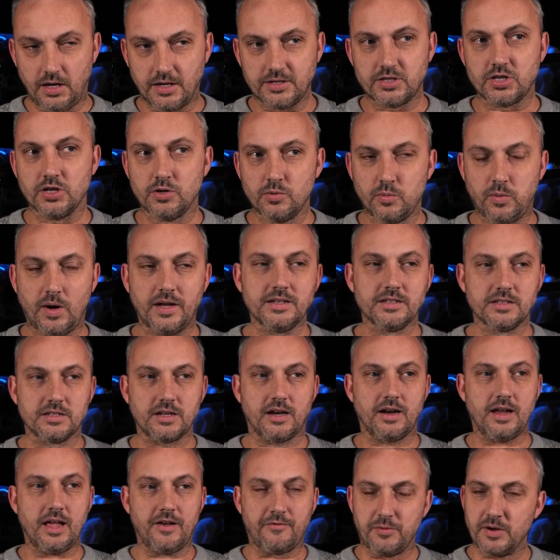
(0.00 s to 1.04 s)
do
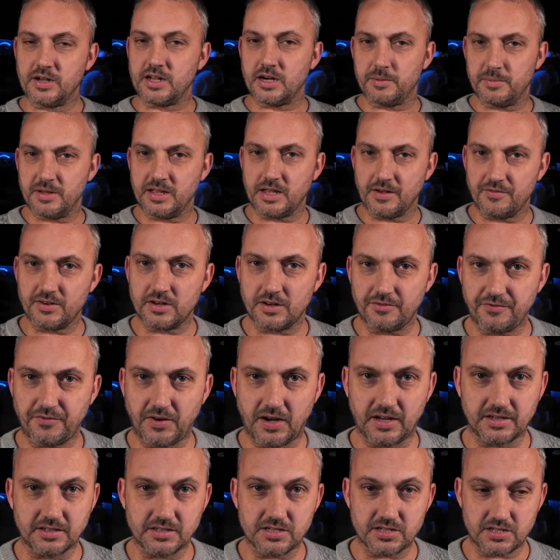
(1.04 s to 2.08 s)
wonder if we're going to be given the
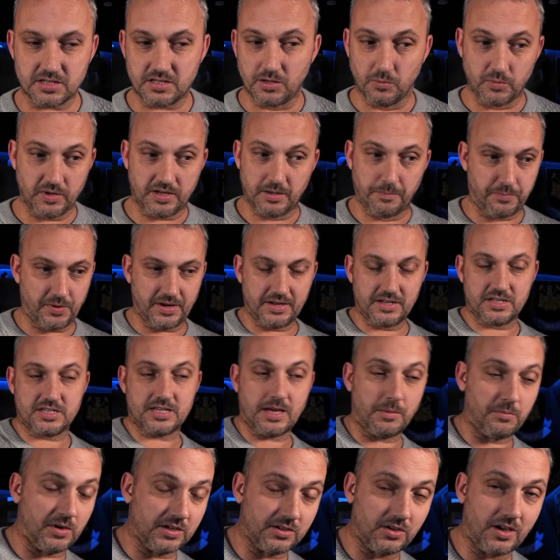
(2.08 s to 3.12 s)
funds that we could bring
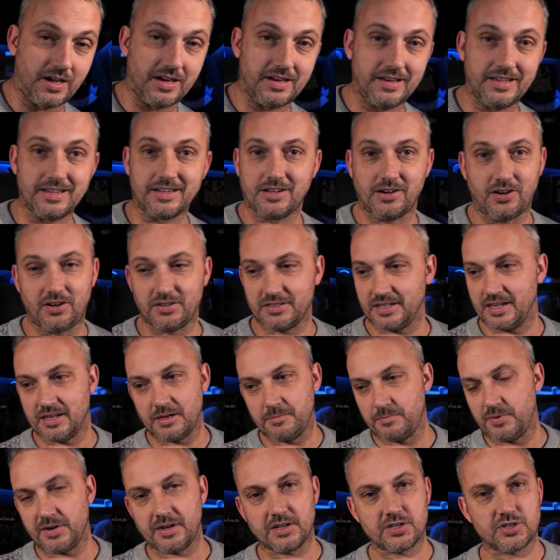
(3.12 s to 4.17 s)
someone like Lingard in
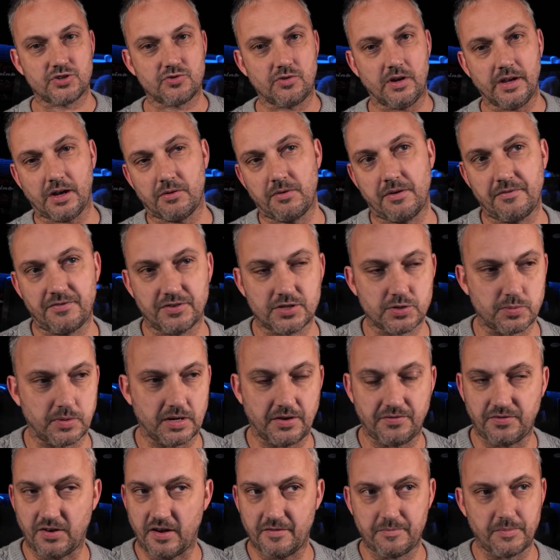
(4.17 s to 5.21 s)
and bring a striker in for
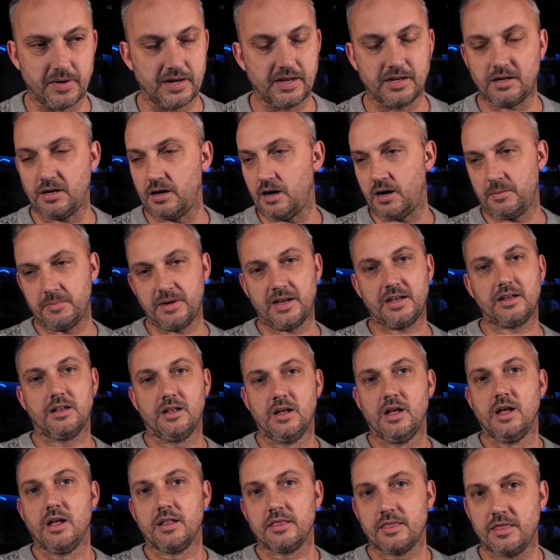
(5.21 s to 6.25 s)
25 million. I mean,
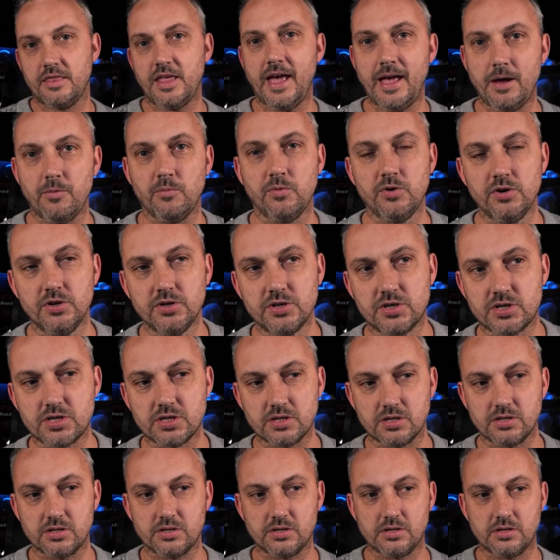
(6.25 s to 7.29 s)
that would
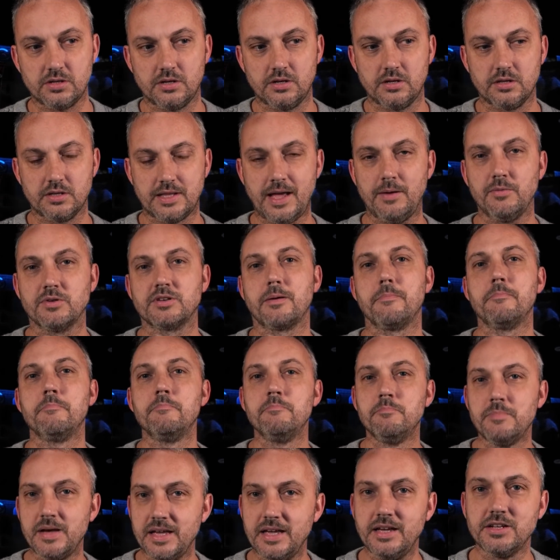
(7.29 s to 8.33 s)

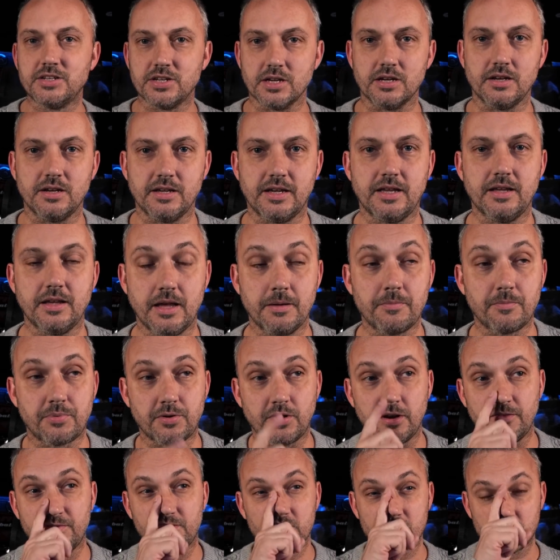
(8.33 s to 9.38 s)
immediately
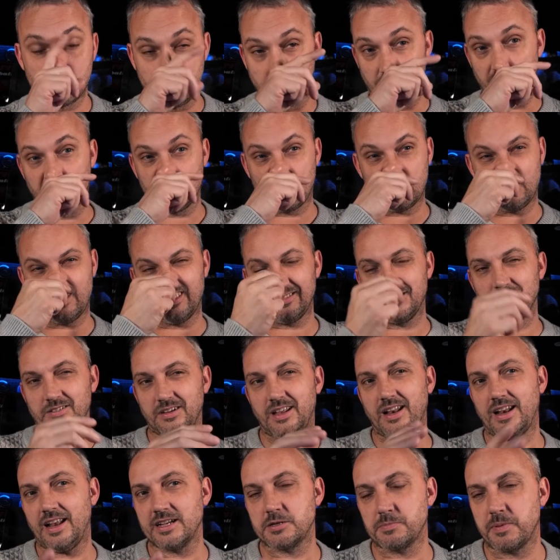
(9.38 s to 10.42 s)
improve the squad.
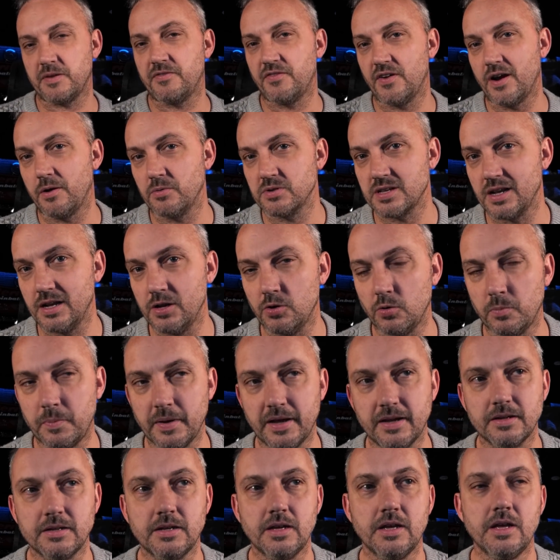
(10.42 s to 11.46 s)
Let's be fair, it was a little
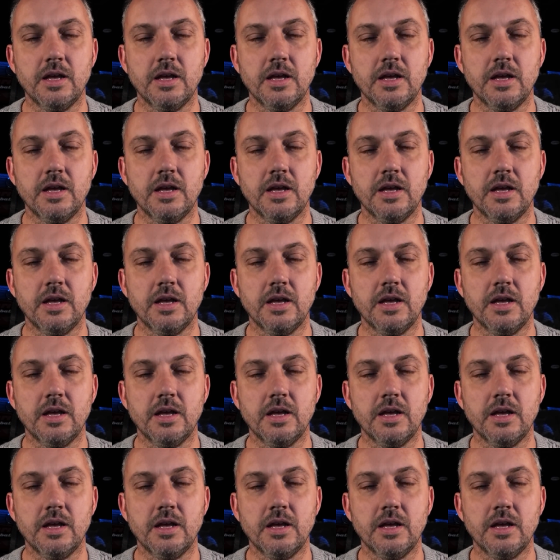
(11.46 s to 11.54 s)
bit